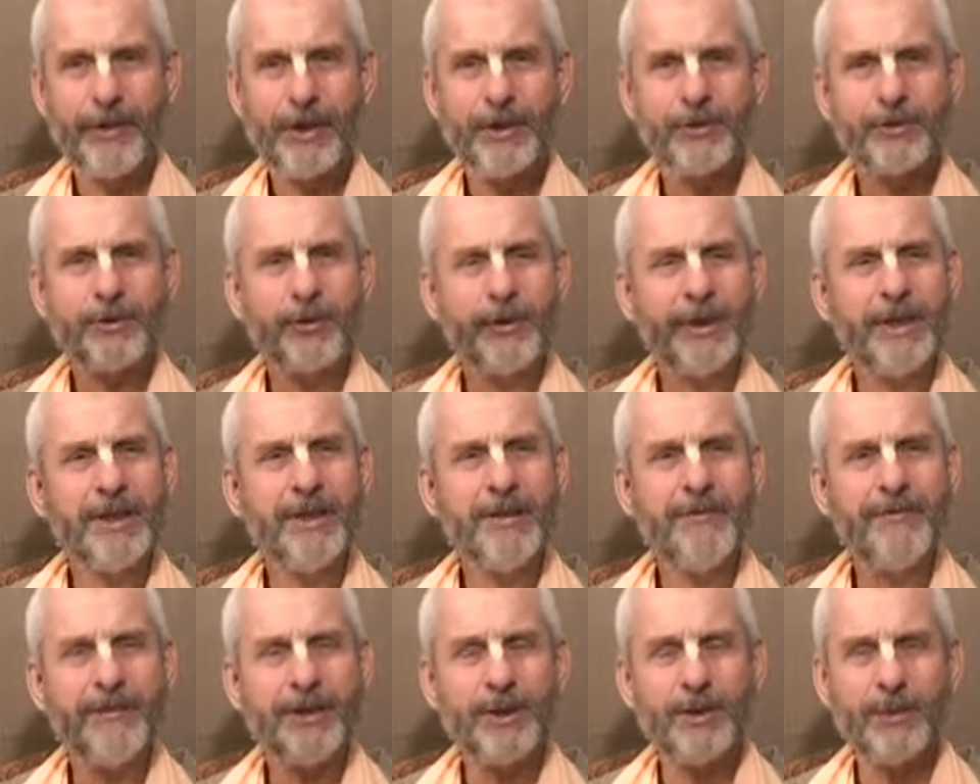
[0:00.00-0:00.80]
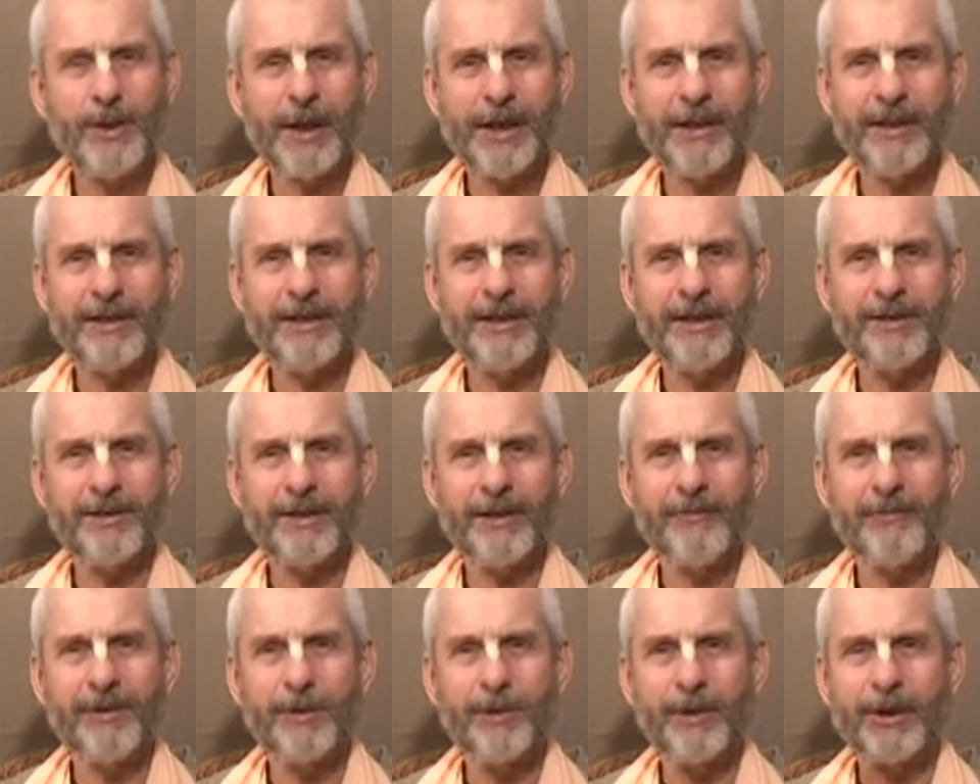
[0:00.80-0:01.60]
So individuality is
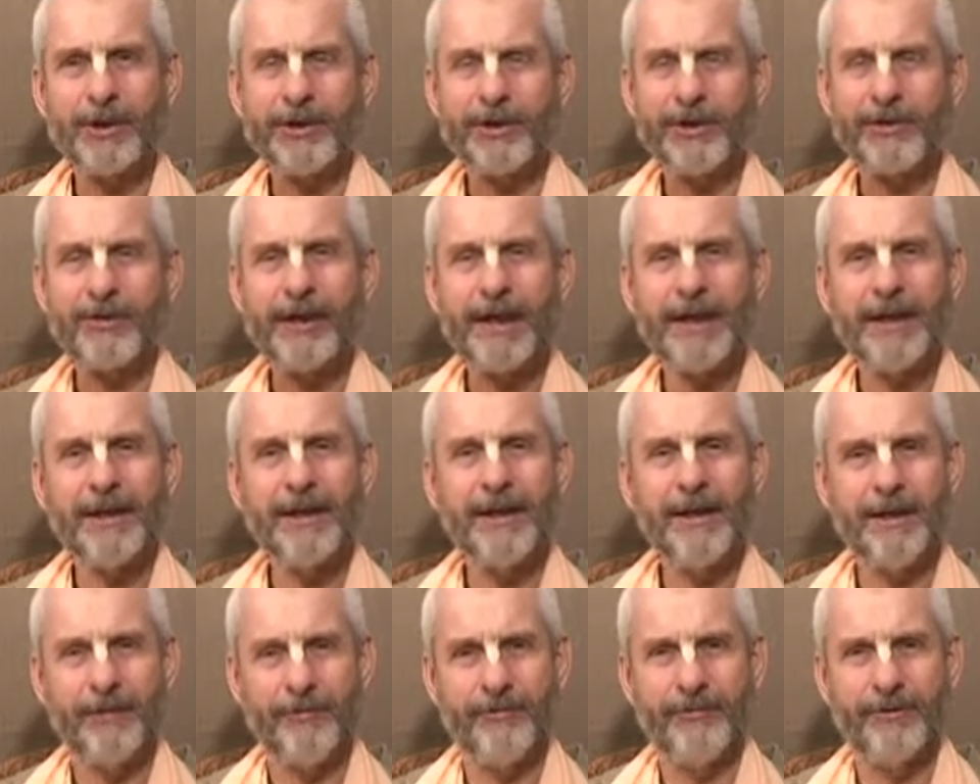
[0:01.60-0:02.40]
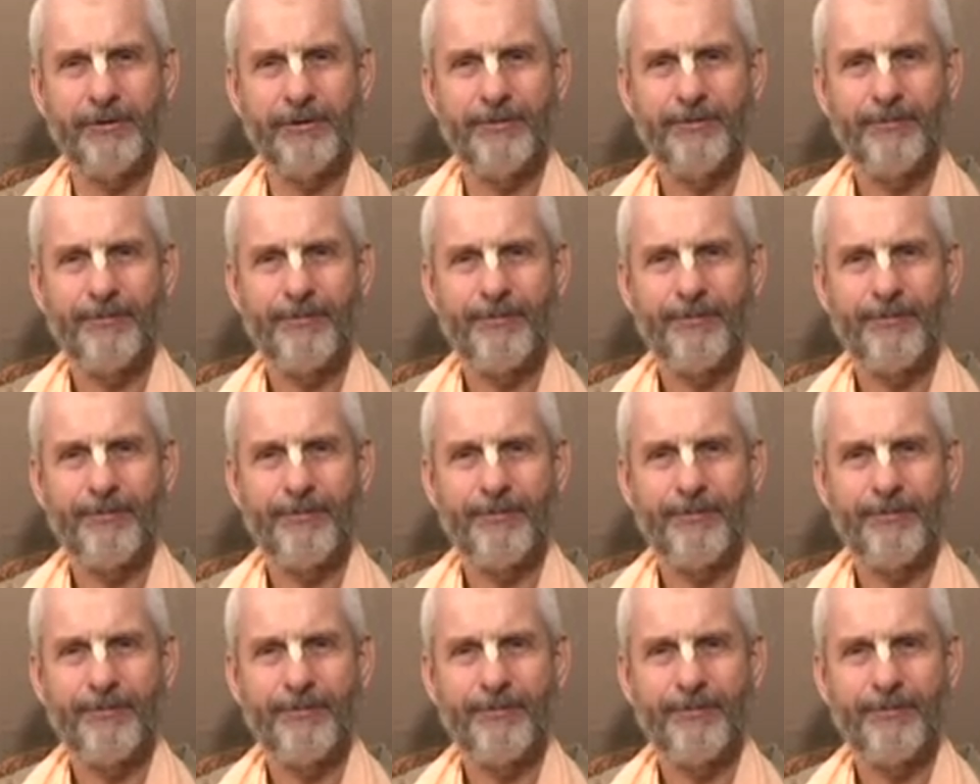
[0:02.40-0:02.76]
everywhere. It's a great gift.